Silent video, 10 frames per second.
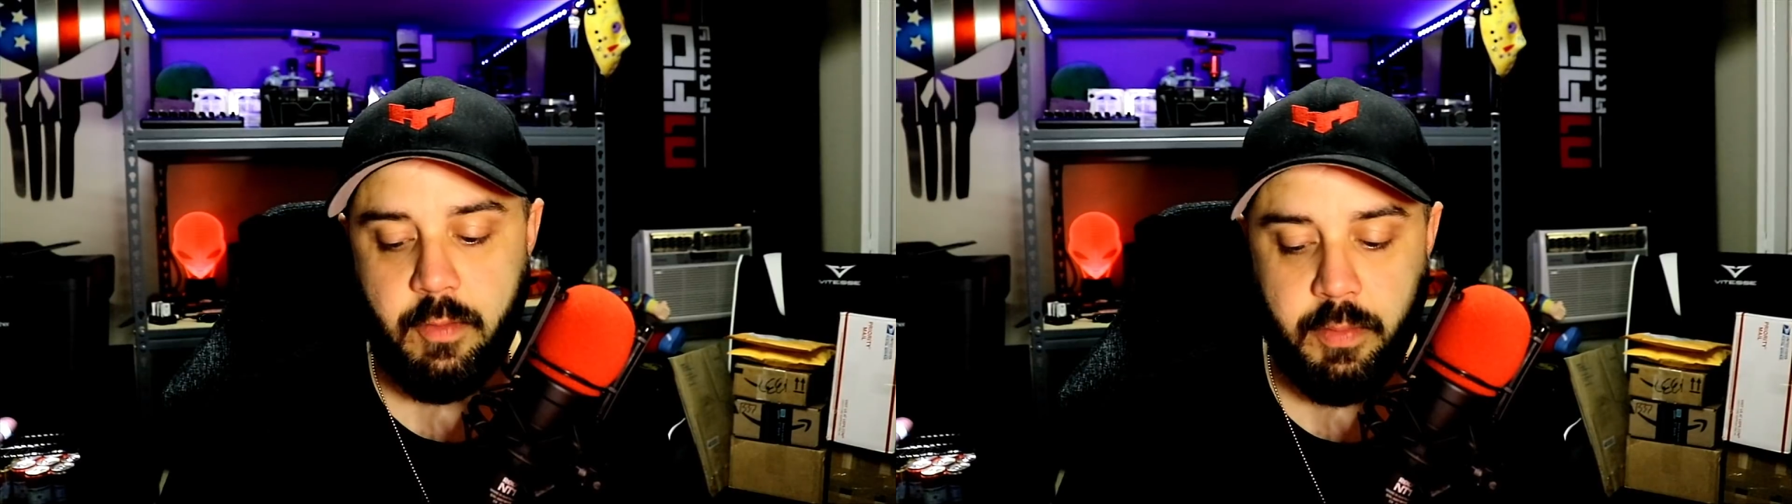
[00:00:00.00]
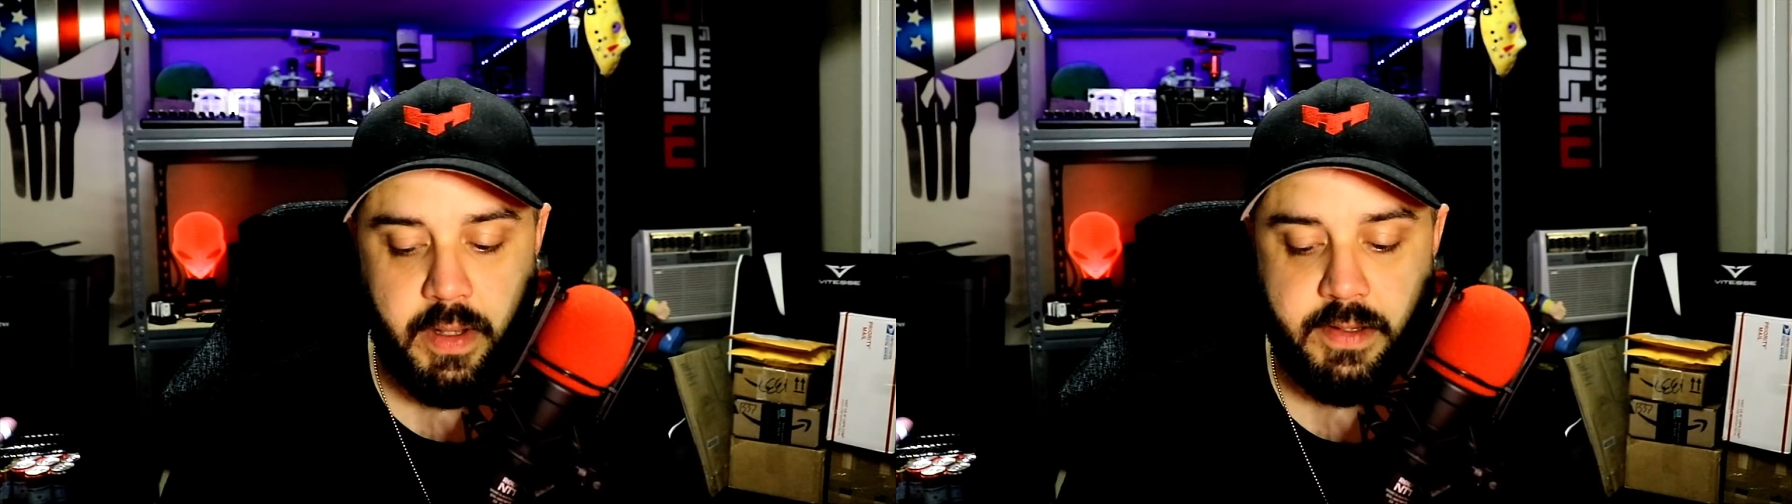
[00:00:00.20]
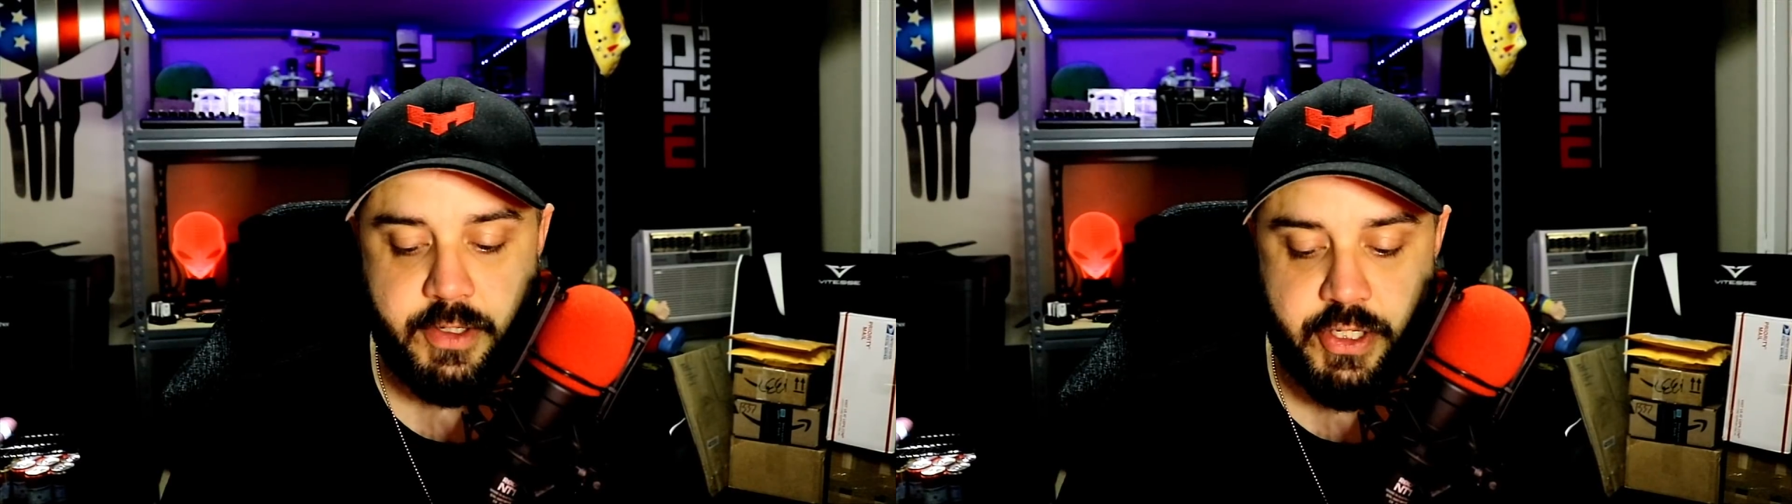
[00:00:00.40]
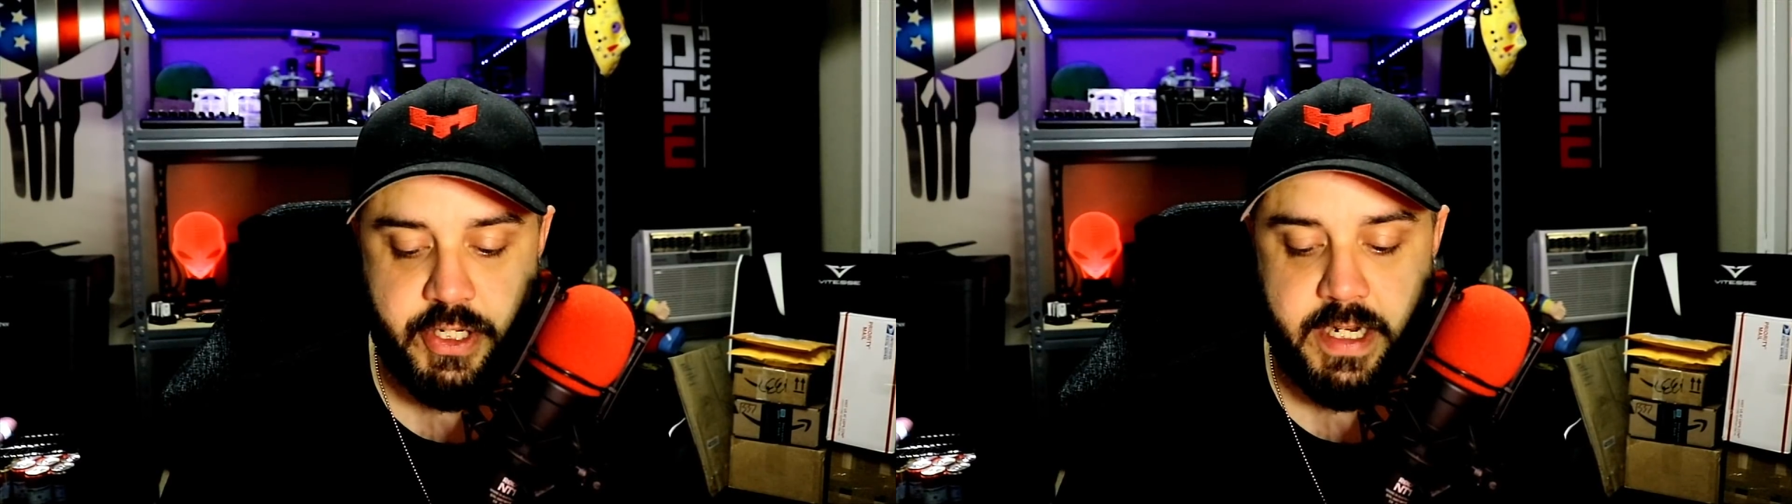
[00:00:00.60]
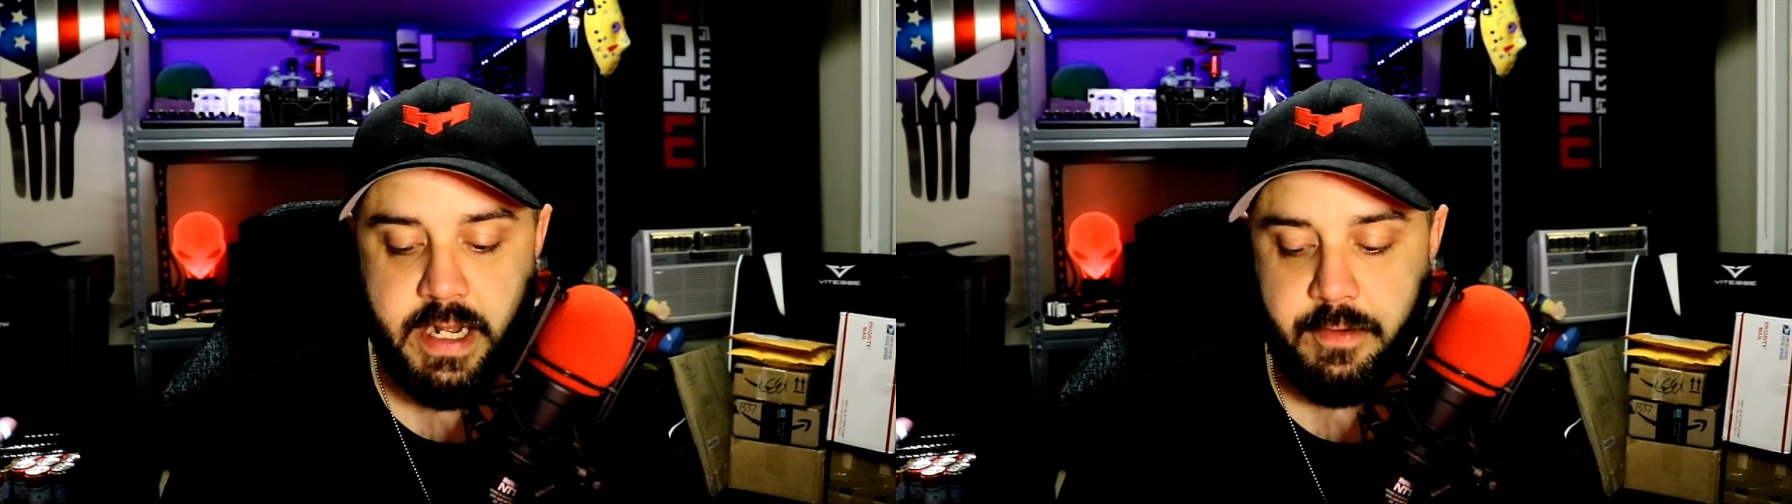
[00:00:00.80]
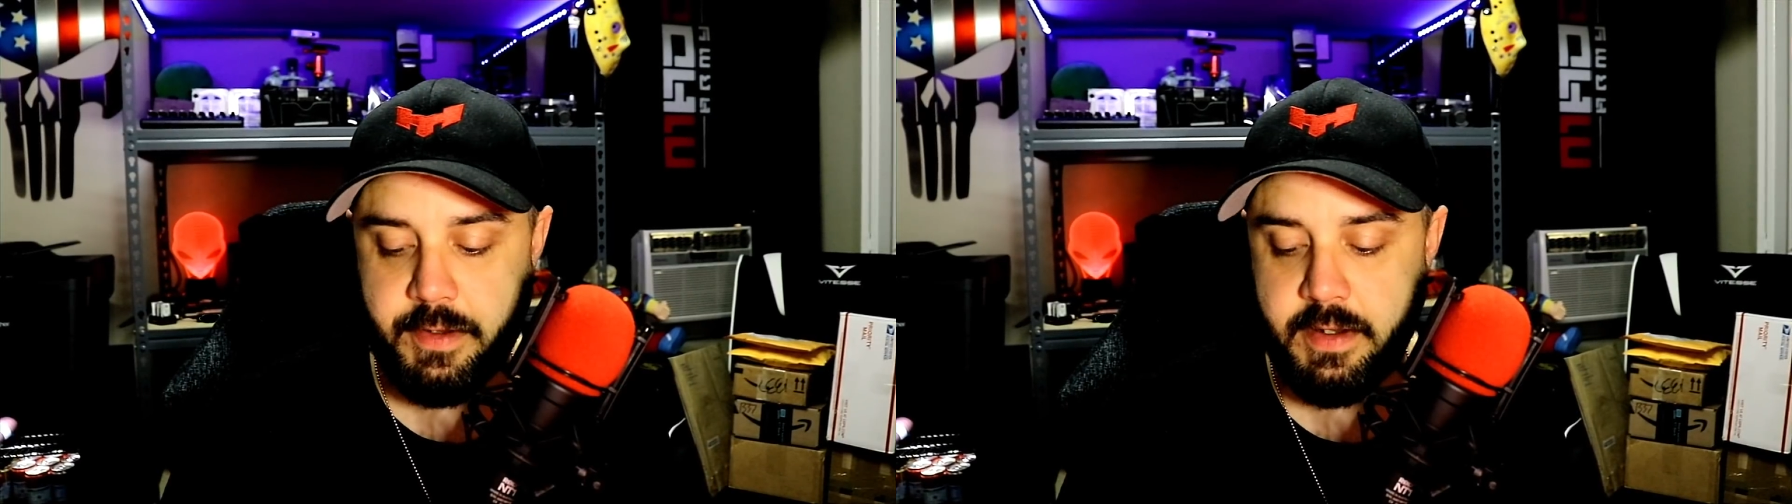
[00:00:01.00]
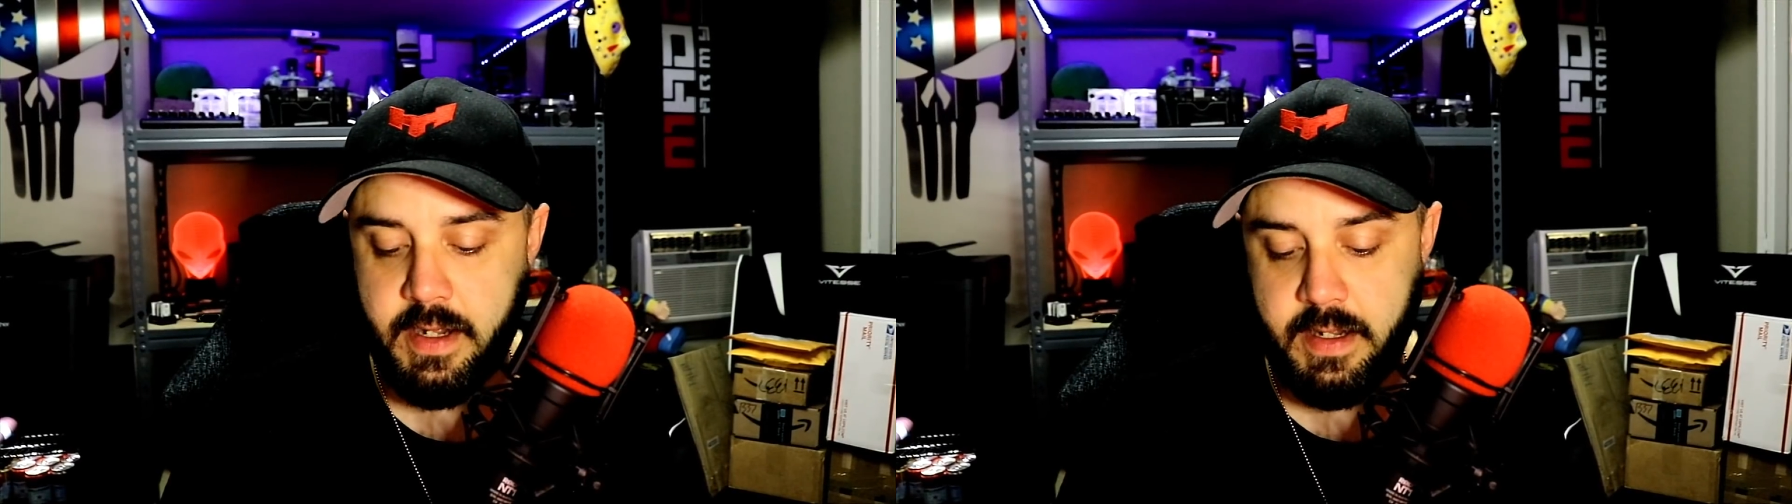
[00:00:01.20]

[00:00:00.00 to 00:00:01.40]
We played the shit out of it.